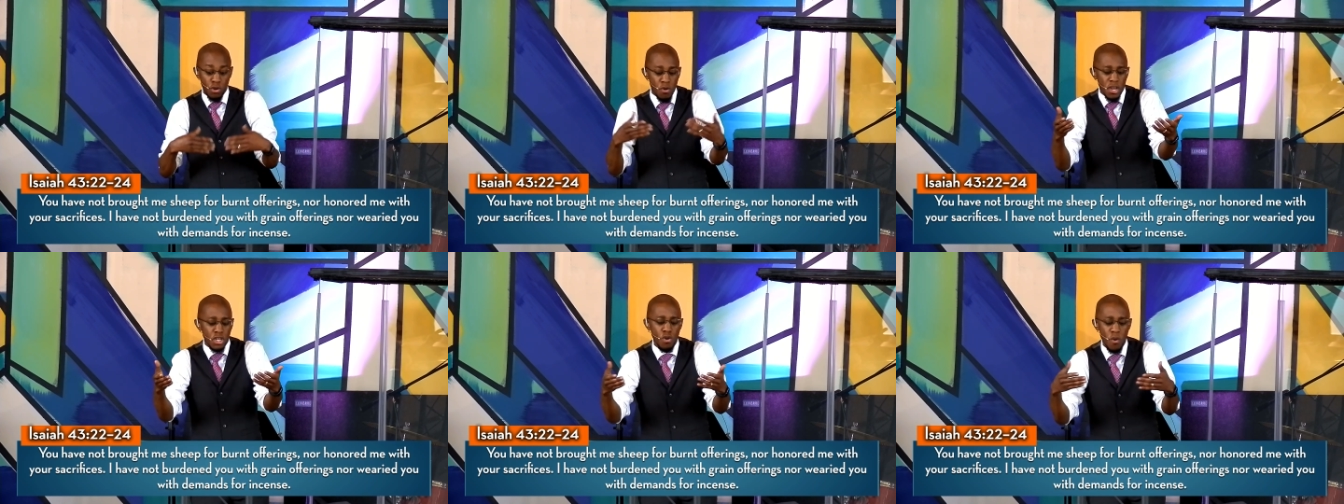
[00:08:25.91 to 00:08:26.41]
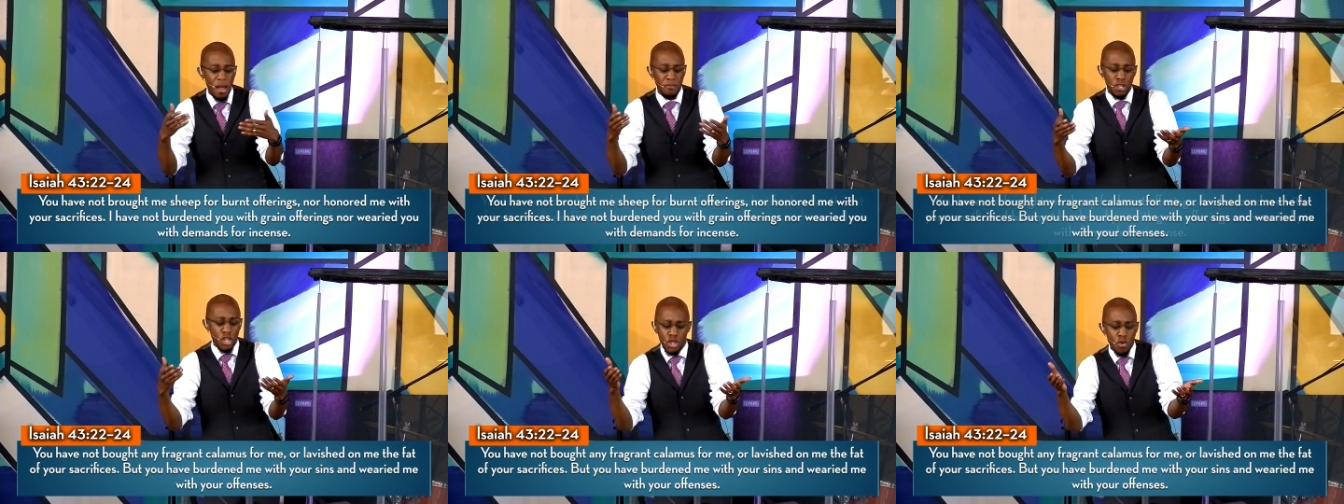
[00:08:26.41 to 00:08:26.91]
You, you,
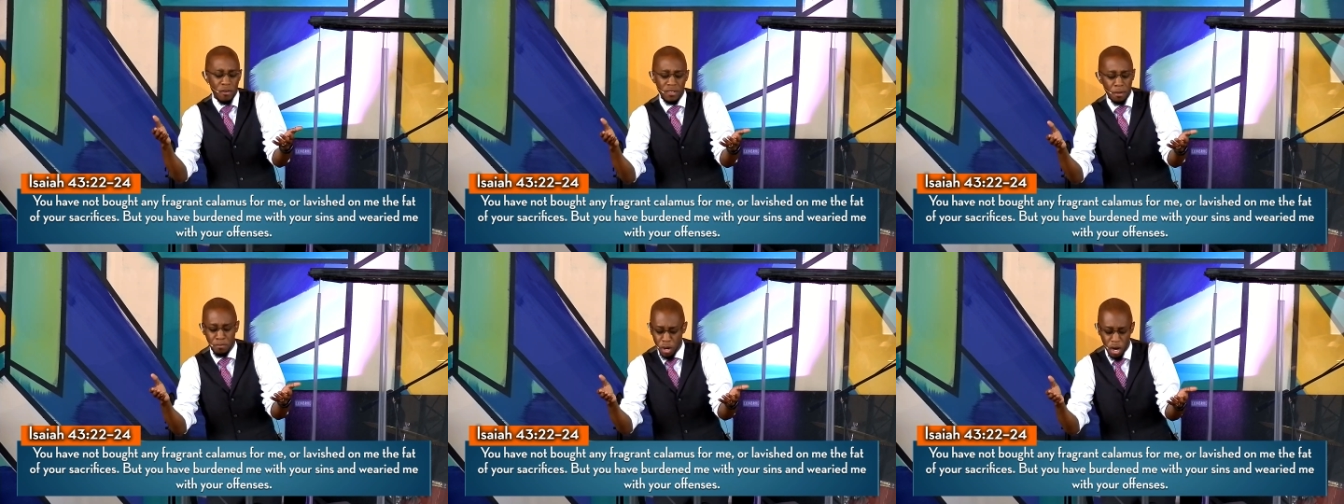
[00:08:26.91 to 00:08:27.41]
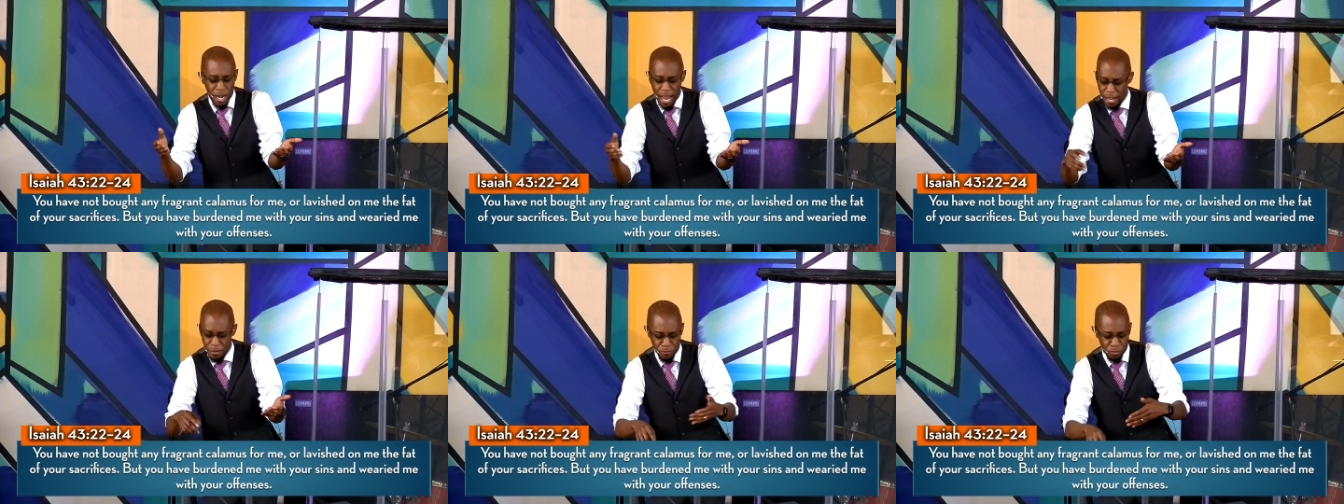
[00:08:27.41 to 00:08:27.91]
have, you have not bought
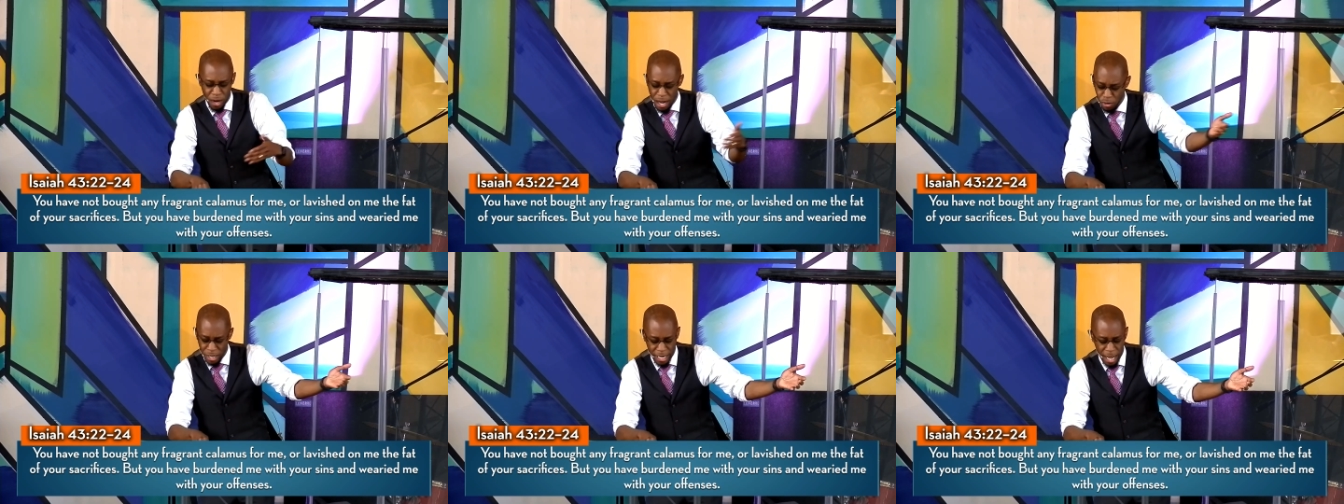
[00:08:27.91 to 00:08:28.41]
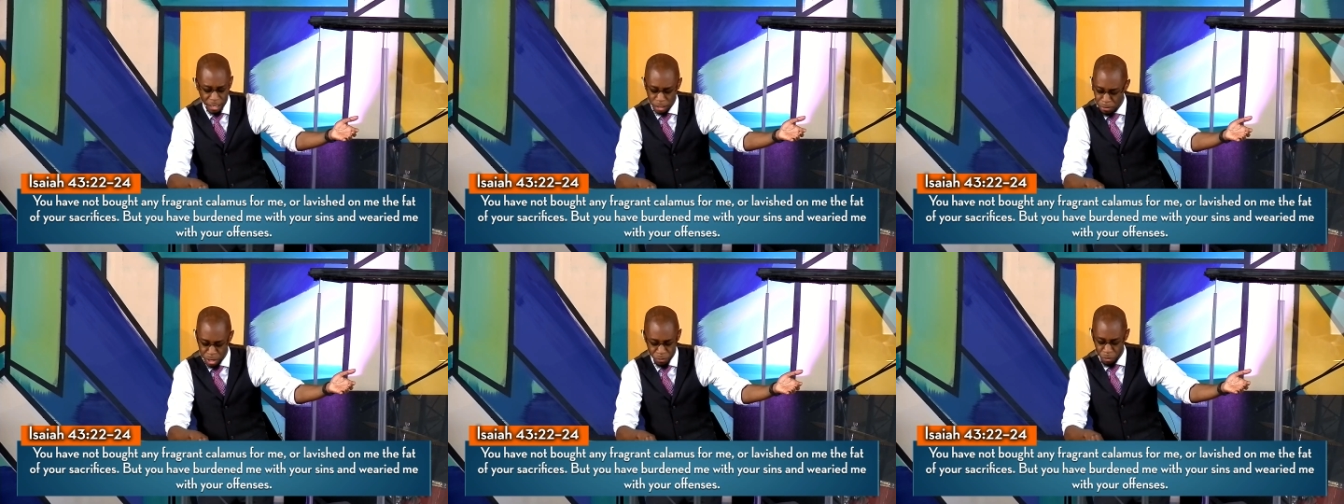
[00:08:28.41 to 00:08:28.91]
any fragrant
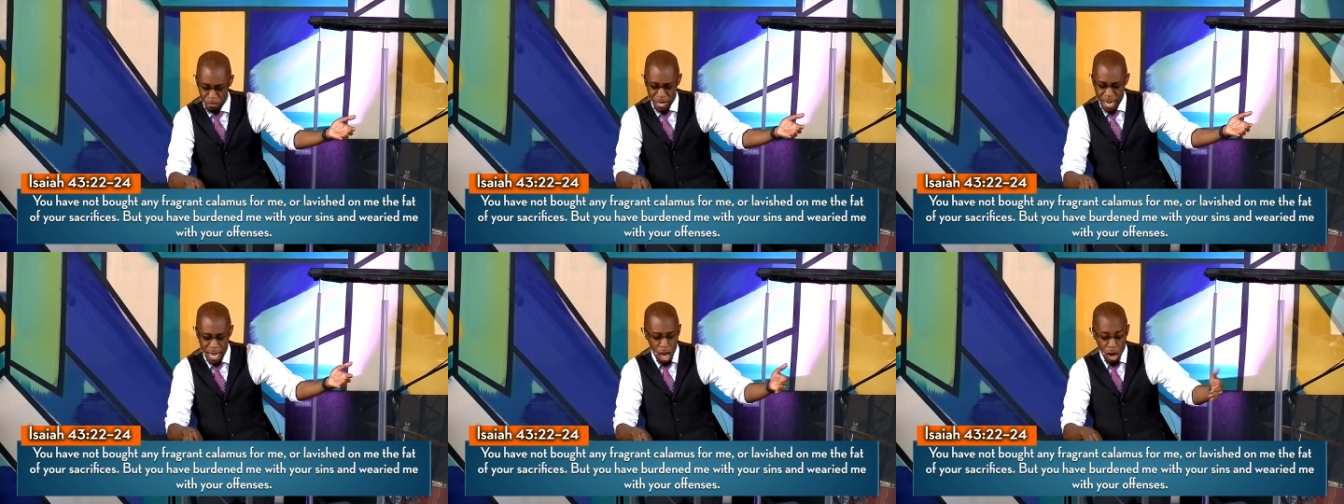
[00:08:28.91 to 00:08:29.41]
calamus for me,